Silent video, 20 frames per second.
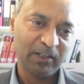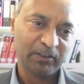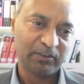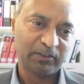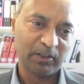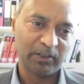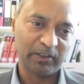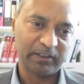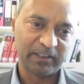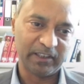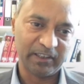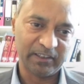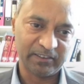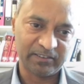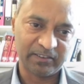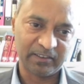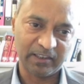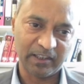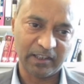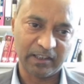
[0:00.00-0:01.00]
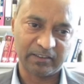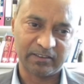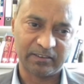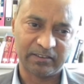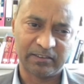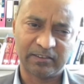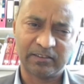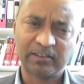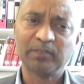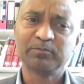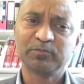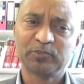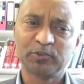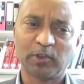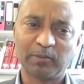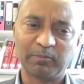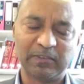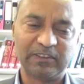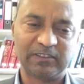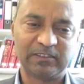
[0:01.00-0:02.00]
So it is
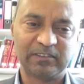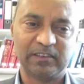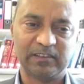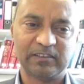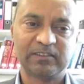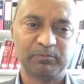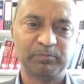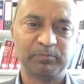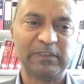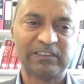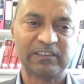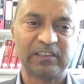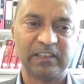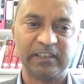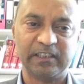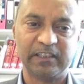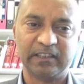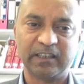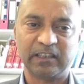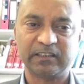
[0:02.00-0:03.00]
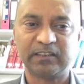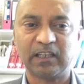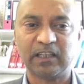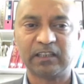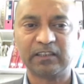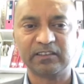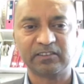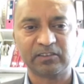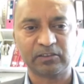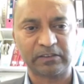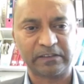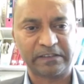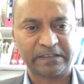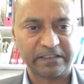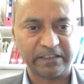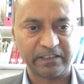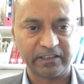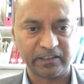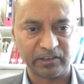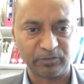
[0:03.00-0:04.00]
it's misleading, and that is
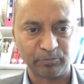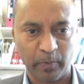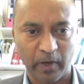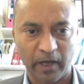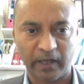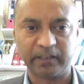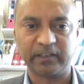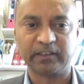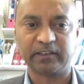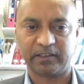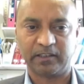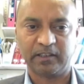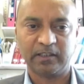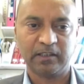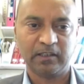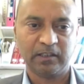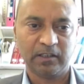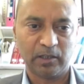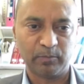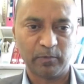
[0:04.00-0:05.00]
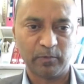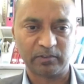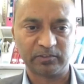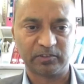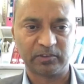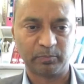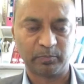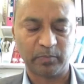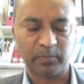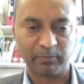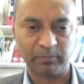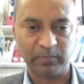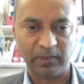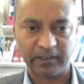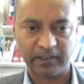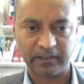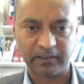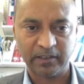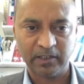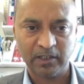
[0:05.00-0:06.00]
creating panic amongst the
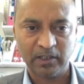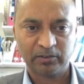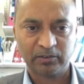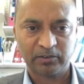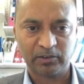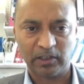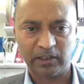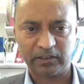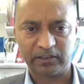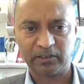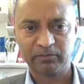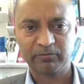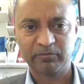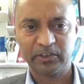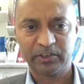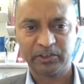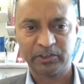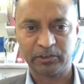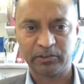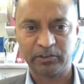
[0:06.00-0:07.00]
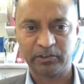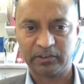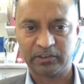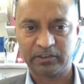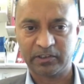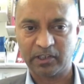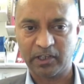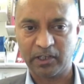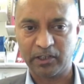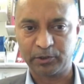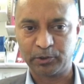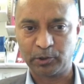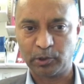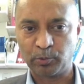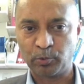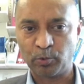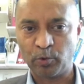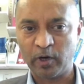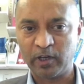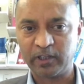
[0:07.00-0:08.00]
public. So I think we should try to
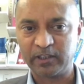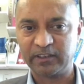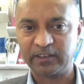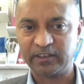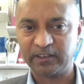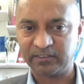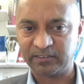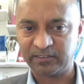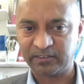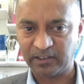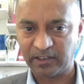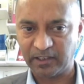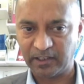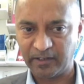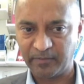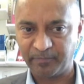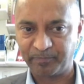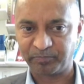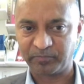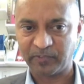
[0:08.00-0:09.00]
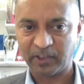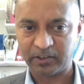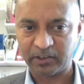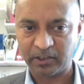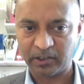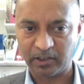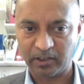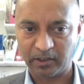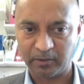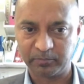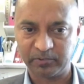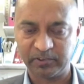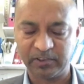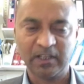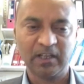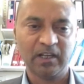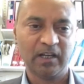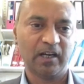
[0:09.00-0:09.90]
avoid these terms.